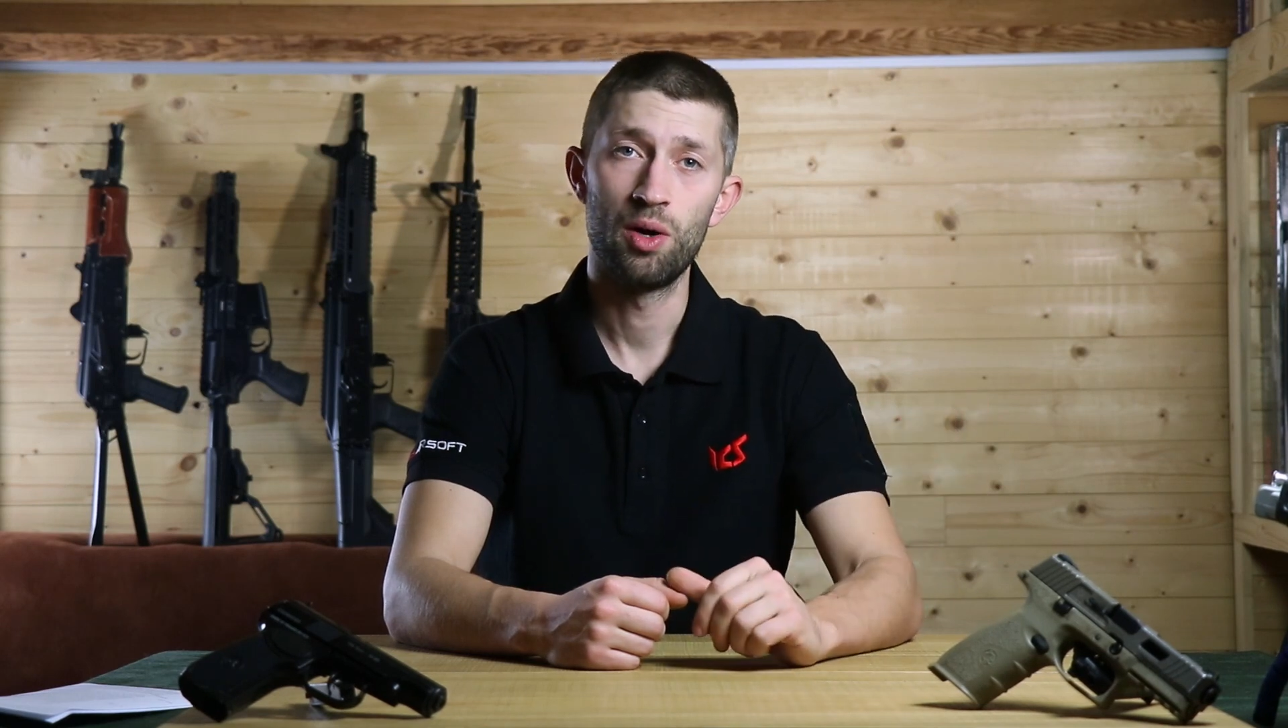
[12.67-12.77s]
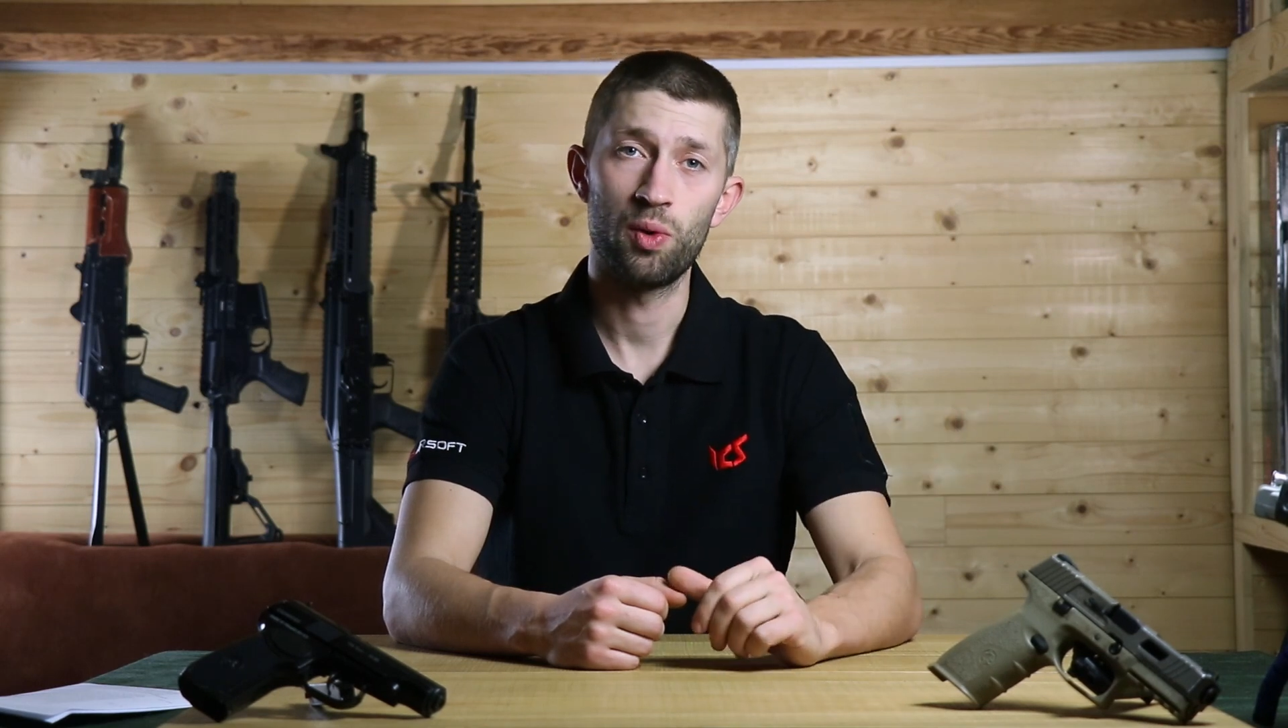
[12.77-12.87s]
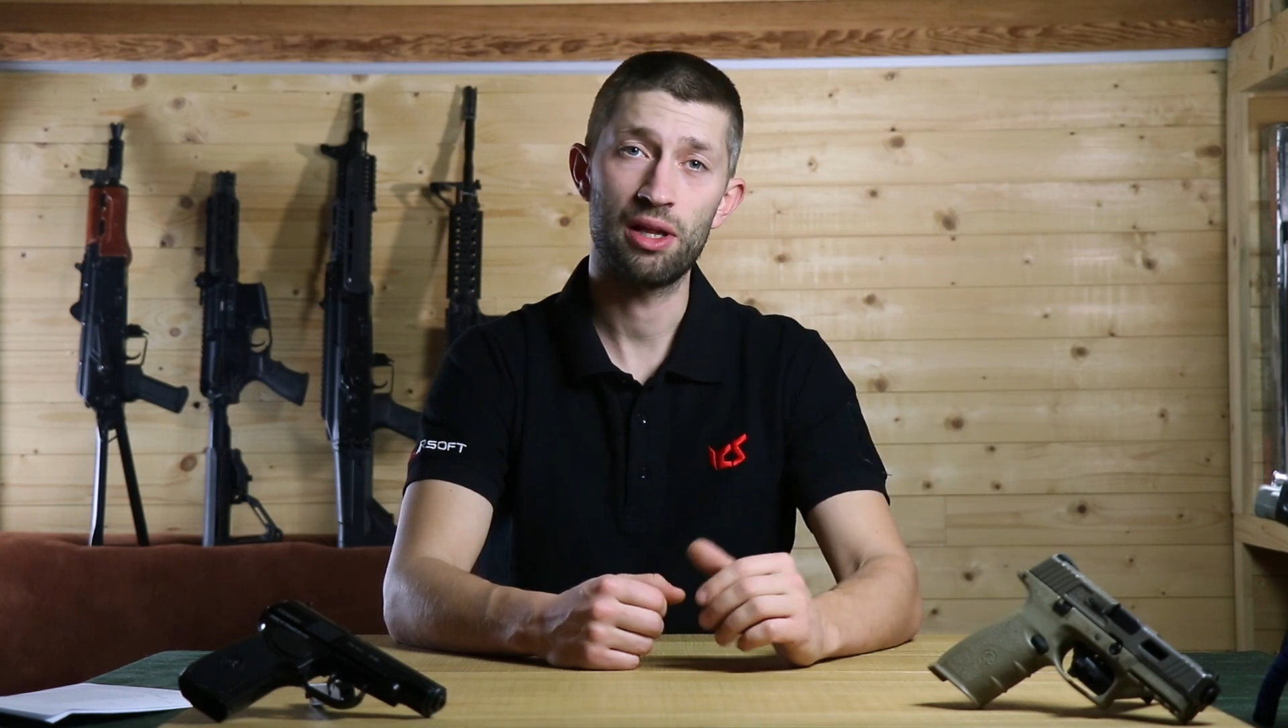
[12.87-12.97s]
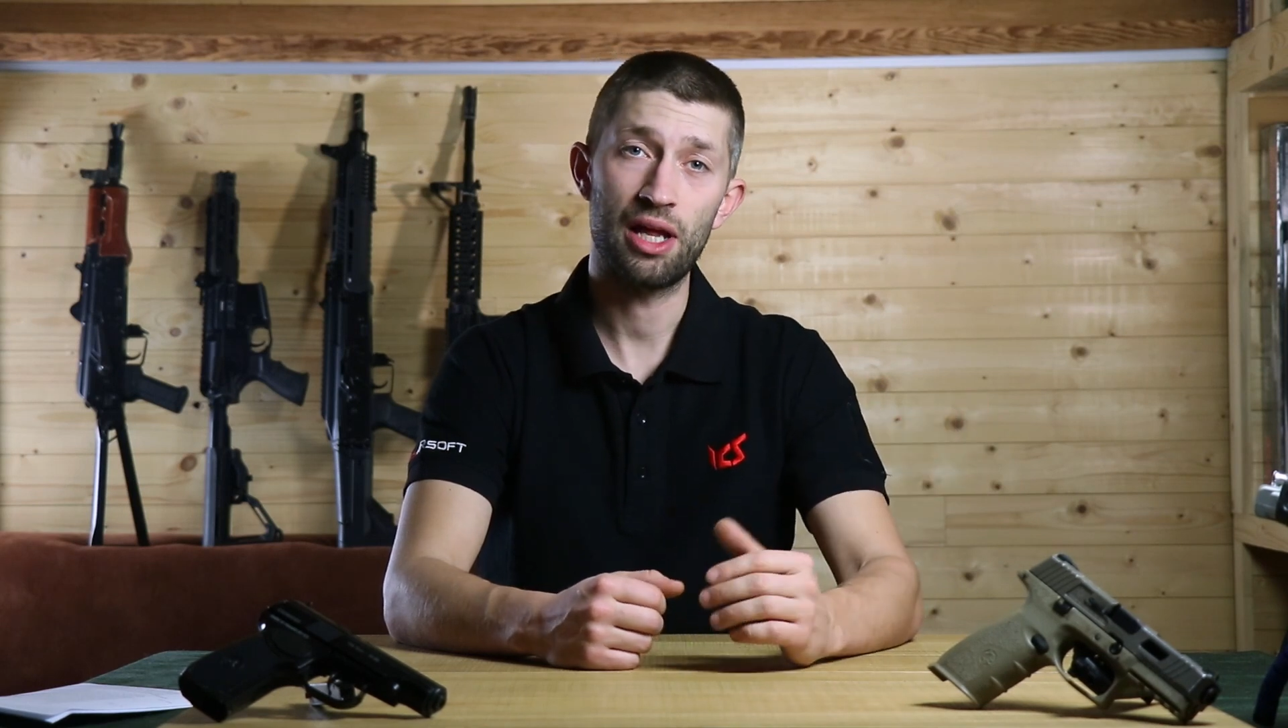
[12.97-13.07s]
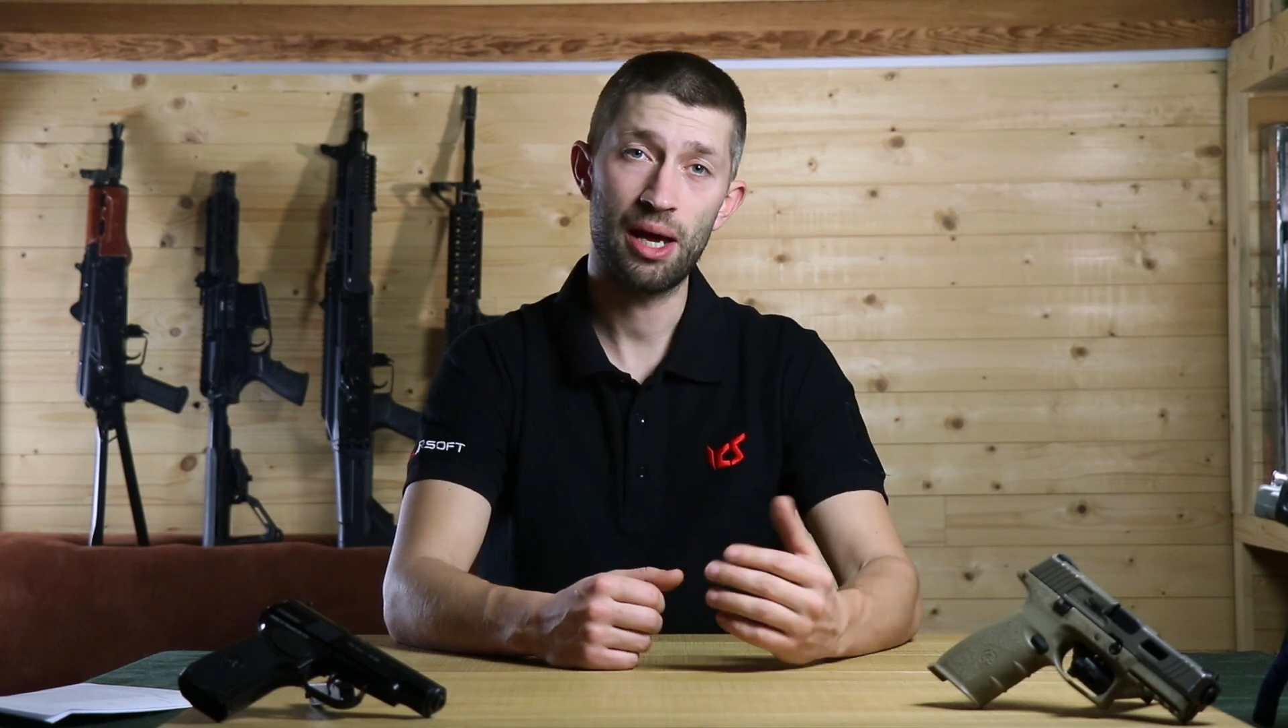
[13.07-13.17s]

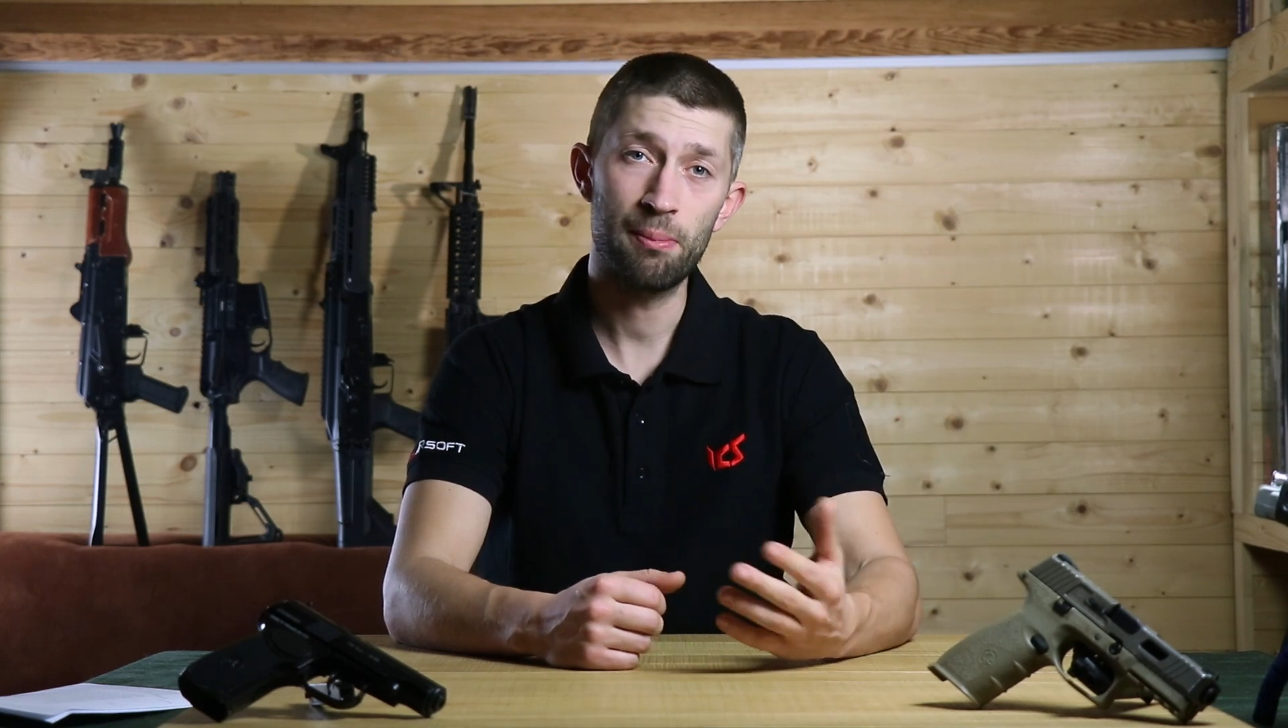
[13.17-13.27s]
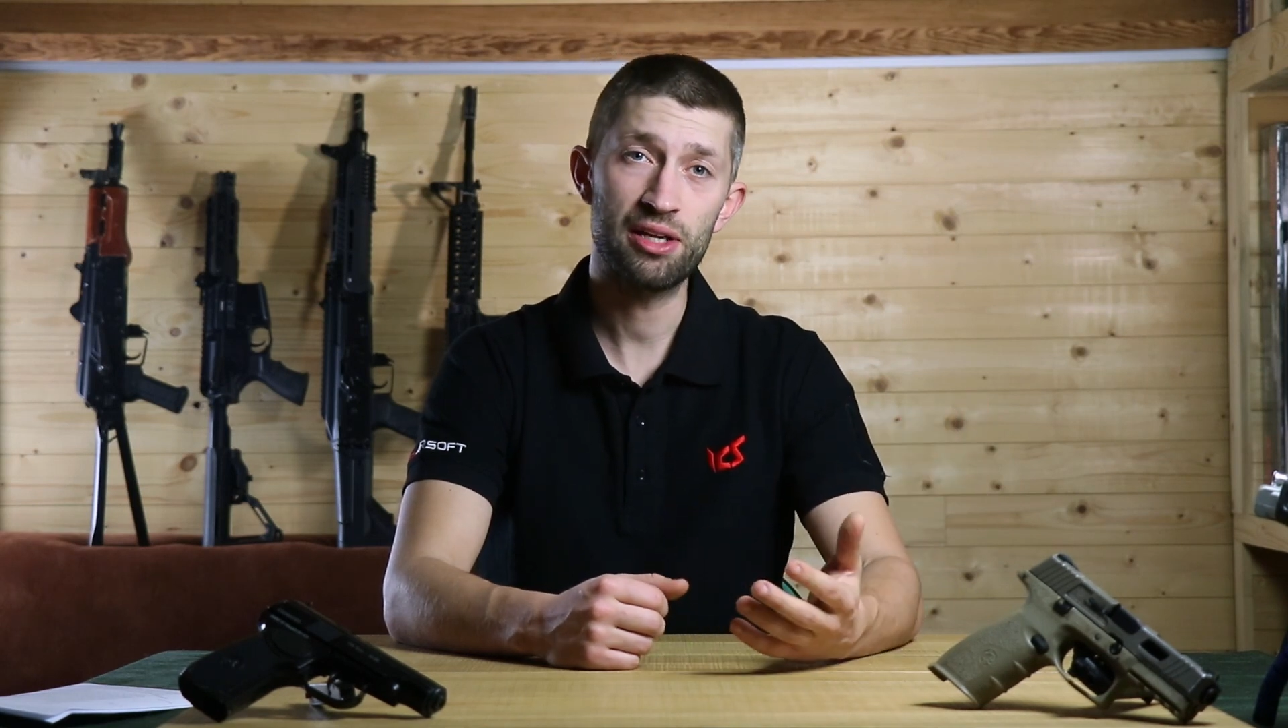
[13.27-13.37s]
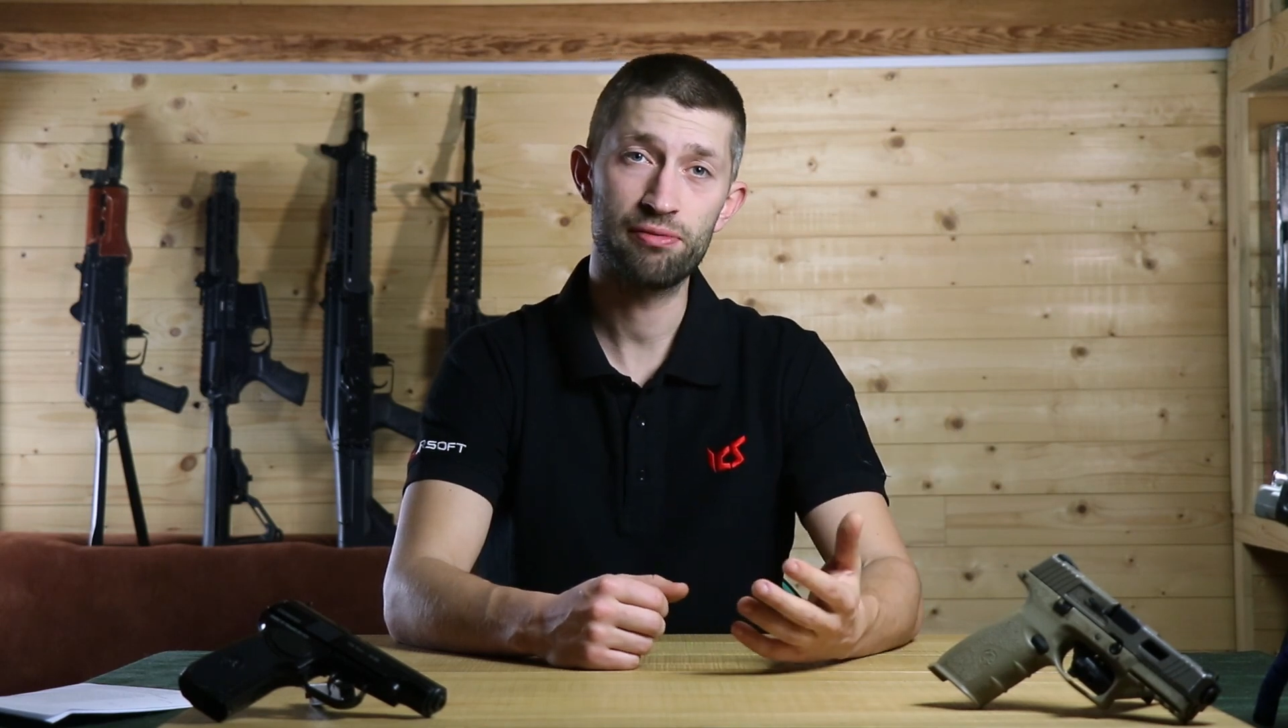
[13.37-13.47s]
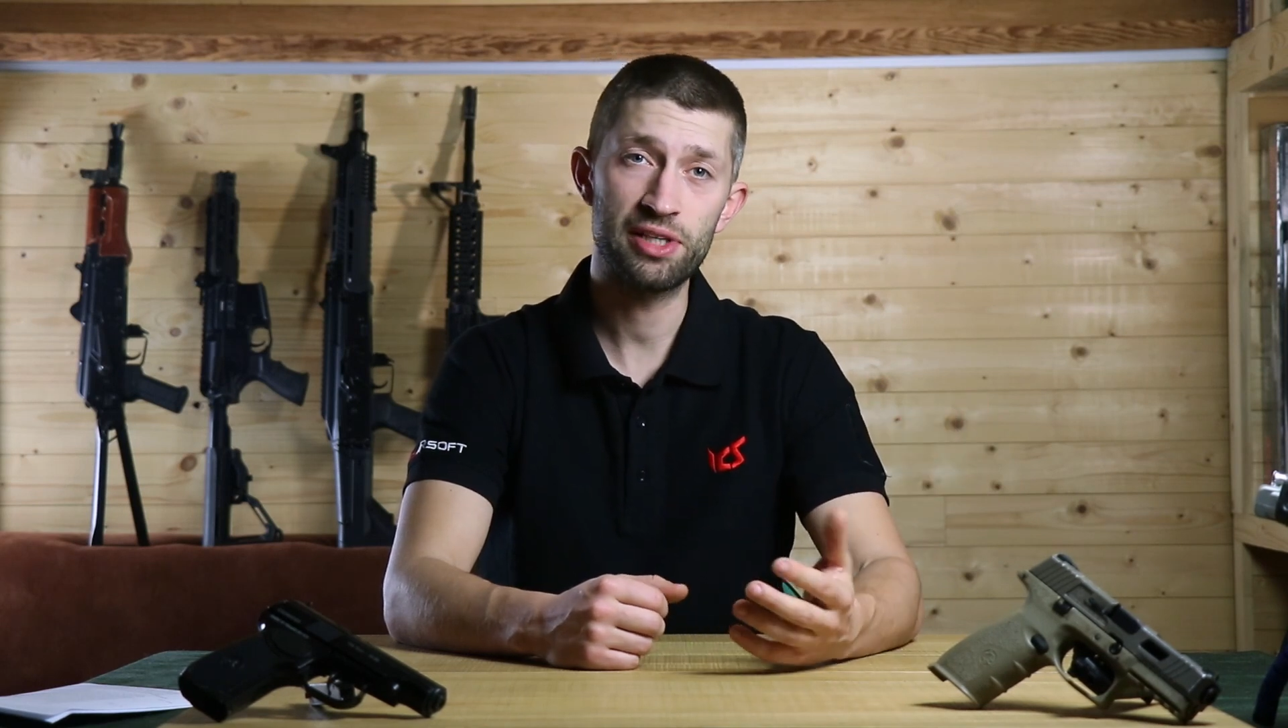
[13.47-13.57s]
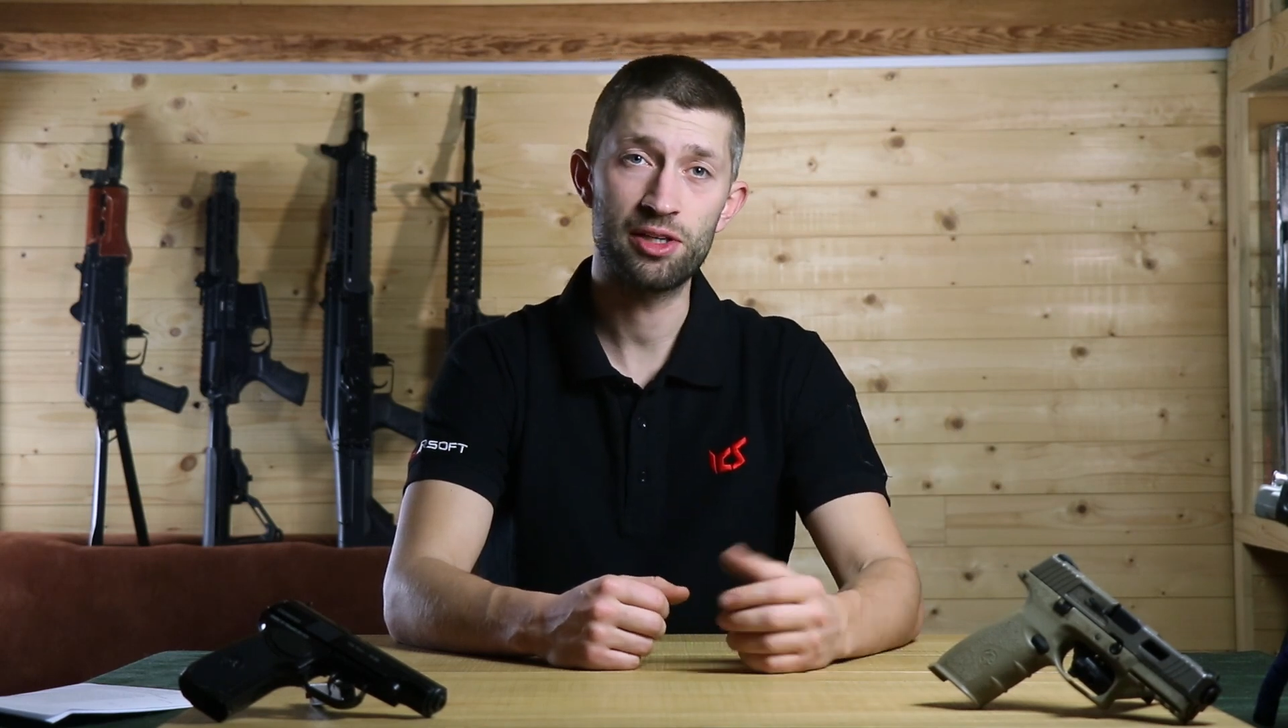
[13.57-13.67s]
Well, I made
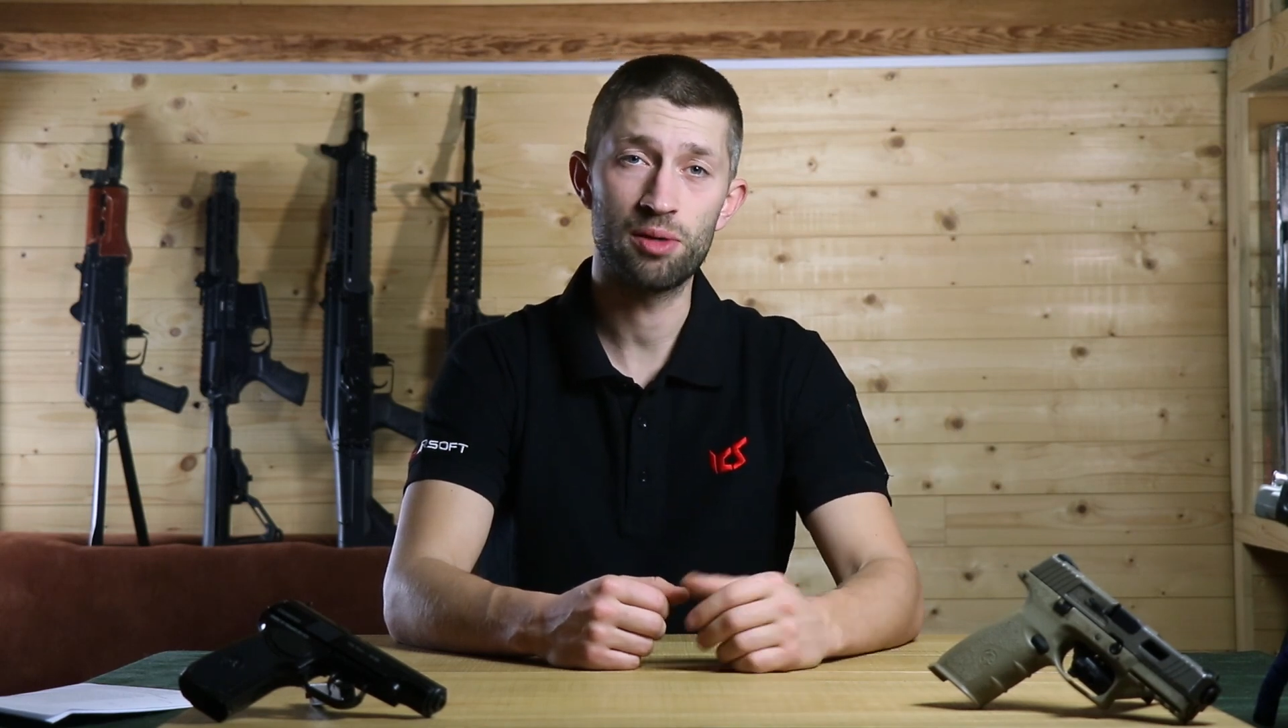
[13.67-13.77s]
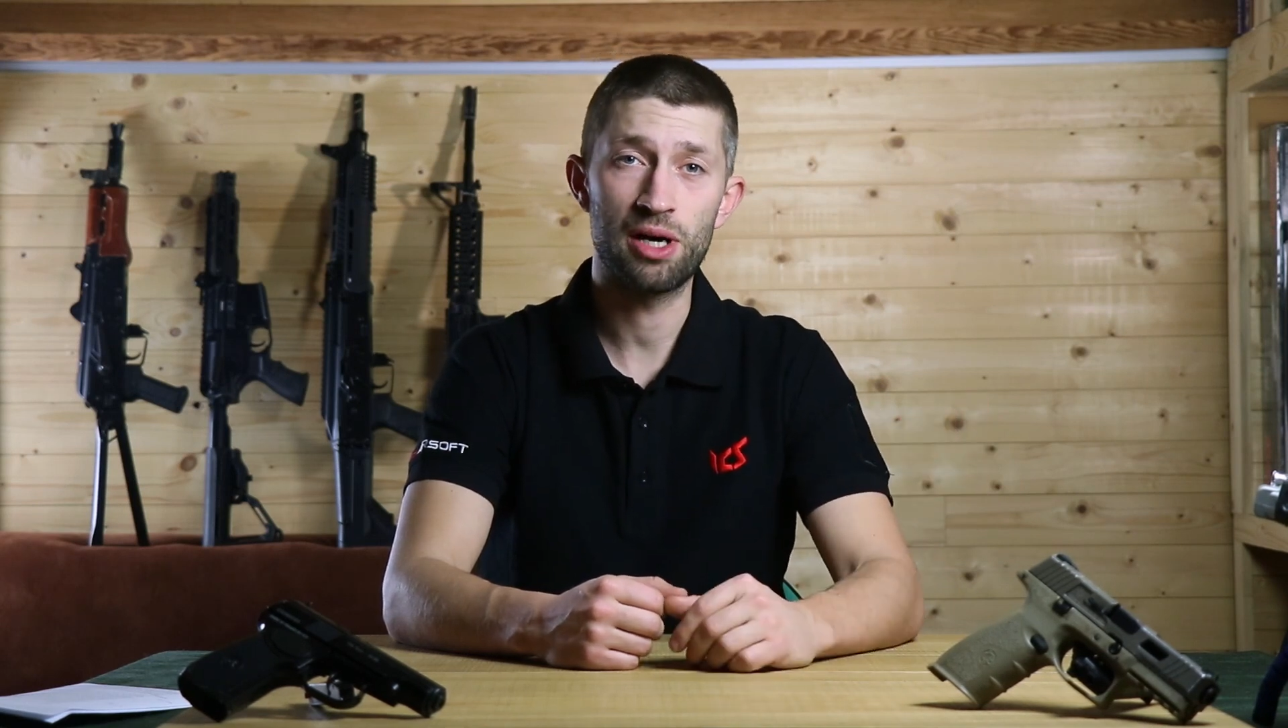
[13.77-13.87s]
a video